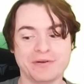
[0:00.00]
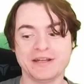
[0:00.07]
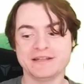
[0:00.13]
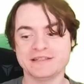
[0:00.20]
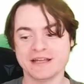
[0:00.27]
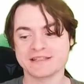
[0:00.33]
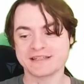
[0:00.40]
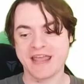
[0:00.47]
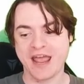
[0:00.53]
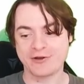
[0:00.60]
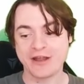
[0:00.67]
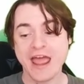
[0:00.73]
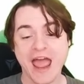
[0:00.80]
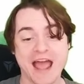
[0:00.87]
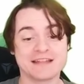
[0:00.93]
but it does
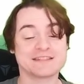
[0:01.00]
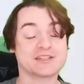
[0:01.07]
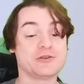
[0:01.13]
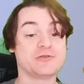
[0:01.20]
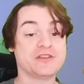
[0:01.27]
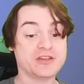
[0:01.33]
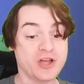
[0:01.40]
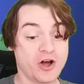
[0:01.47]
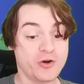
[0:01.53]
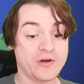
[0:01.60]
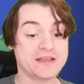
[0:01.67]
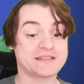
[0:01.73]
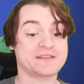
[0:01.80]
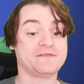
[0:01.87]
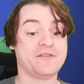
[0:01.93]
count, and so the goal
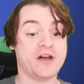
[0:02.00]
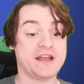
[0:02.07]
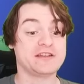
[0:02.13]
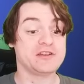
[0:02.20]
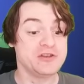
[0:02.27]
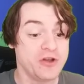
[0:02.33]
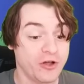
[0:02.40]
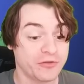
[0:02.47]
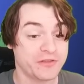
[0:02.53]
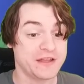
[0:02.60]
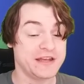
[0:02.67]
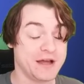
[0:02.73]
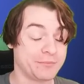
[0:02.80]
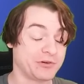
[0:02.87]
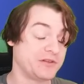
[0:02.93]
is to find not the
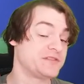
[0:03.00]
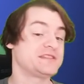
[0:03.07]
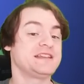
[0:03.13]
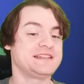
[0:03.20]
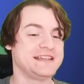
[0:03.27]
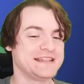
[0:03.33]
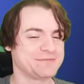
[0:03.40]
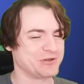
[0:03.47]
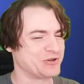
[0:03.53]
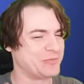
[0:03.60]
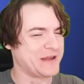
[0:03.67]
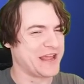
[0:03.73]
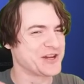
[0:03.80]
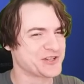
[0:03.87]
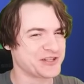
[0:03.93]
number of cities, which will
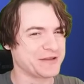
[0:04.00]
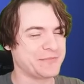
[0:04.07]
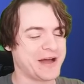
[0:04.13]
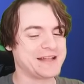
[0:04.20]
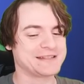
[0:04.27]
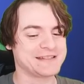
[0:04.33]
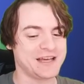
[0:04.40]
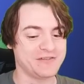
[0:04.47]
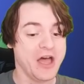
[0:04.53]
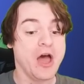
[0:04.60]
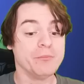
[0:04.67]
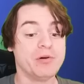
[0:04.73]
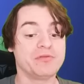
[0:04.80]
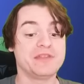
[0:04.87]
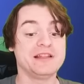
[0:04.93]
be interesting by itself,
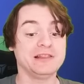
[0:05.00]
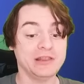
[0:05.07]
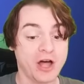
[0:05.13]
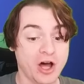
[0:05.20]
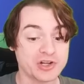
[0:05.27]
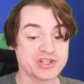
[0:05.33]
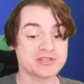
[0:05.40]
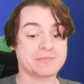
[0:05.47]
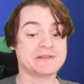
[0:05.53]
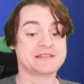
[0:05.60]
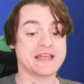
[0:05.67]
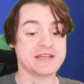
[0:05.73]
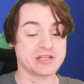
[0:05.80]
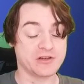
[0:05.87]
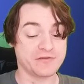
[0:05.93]
but the largest
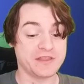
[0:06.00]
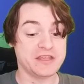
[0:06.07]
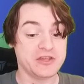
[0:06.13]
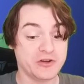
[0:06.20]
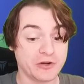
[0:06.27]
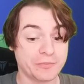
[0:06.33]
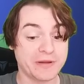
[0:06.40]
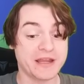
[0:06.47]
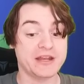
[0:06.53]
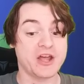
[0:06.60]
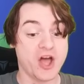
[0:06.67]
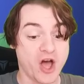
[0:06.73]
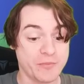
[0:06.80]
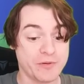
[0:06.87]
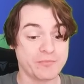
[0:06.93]
percent of the European
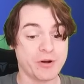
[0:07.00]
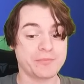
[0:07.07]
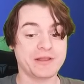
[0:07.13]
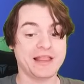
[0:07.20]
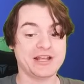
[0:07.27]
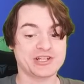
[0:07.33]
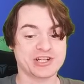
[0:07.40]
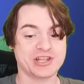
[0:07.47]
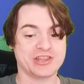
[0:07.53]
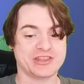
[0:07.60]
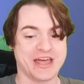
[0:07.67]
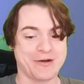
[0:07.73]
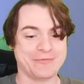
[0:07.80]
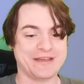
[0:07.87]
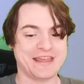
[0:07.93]
urban population
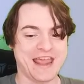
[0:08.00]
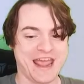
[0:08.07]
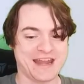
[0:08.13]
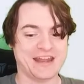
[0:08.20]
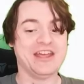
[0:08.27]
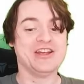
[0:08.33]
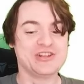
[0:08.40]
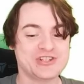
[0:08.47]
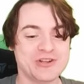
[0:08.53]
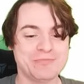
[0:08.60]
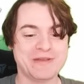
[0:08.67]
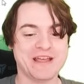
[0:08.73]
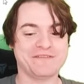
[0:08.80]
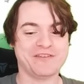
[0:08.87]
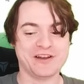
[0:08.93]
that we can. Should
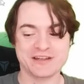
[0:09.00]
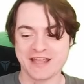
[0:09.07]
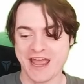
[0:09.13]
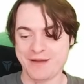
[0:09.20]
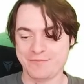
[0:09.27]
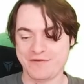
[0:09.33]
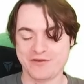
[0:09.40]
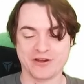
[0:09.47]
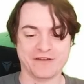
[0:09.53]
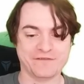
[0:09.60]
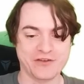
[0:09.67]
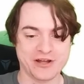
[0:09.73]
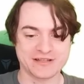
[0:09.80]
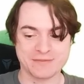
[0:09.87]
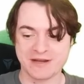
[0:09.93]
be a fun game. We've got a
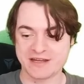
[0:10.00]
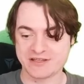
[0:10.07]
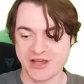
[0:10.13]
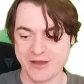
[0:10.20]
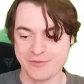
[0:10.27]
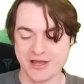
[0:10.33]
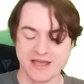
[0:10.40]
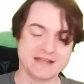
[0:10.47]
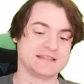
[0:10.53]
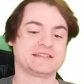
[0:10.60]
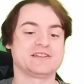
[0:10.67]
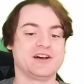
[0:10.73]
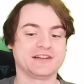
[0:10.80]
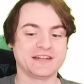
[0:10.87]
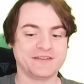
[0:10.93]
30-minute timer. It
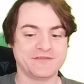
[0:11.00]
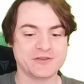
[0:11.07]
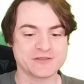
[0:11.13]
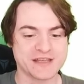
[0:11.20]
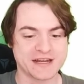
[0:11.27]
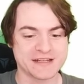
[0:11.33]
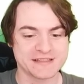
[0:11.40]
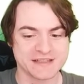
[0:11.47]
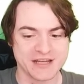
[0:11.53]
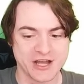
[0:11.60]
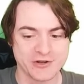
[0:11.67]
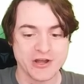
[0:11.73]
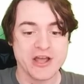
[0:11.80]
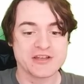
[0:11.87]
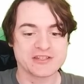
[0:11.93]
started a few seconds
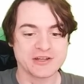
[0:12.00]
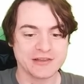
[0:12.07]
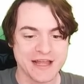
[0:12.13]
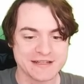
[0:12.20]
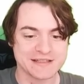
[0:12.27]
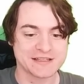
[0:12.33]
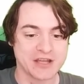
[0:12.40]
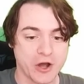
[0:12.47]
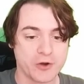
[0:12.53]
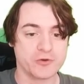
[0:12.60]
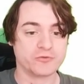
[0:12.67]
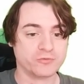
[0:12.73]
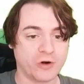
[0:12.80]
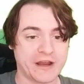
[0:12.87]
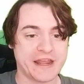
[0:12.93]
ago, so let's go
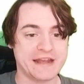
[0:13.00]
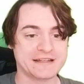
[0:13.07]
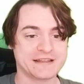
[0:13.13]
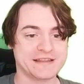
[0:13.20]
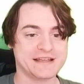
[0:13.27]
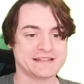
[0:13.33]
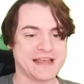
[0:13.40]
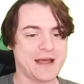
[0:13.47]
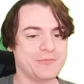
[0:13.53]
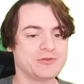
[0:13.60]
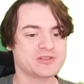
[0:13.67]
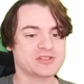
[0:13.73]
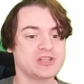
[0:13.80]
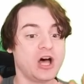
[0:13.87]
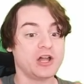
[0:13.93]
right into this, and we'll
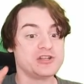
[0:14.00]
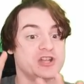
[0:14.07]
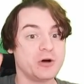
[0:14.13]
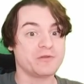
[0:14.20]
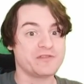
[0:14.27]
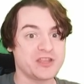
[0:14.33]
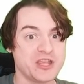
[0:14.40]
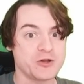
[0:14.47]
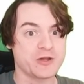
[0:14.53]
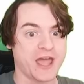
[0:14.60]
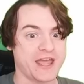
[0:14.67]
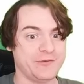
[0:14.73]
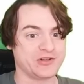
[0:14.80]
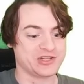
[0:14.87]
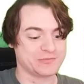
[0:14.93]
start not of the
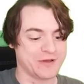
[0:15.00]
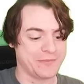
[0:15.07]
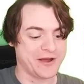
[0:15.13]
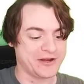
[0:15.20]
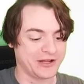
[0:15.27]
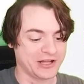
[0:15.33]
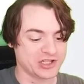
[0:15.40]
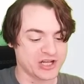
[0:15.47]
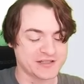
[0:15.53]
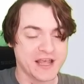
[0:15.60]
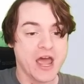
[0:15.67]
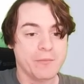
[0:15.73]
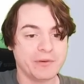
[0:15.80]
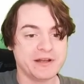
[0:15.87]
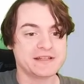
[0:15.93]
UK, which is where my knowledge is,
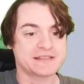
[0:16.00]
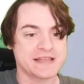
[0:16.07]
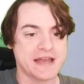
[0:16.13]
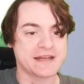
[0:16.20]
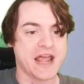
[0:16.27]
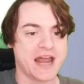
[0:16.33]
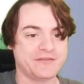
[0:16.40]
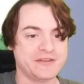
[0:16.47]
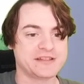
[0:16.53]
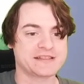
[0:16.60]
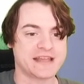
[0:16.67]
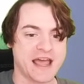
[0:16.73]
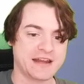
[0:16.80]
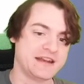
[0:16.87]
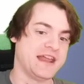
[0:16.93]
but instead kind of in
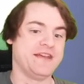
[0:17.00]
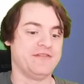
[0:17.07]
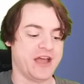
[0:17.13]
Scandinavia.